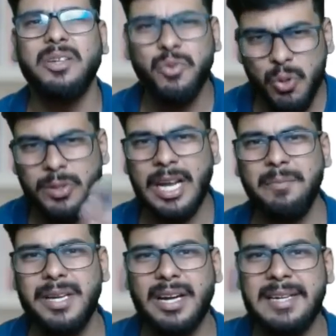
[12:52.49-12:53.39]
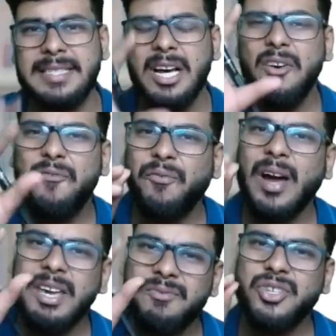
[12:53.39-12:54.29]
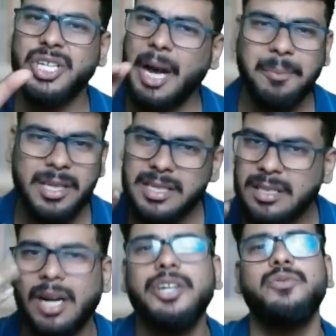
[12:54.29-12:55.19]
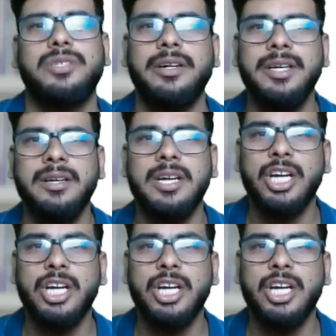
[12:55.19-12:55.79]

Now, you tell me, guys, 5 chapters can't you study?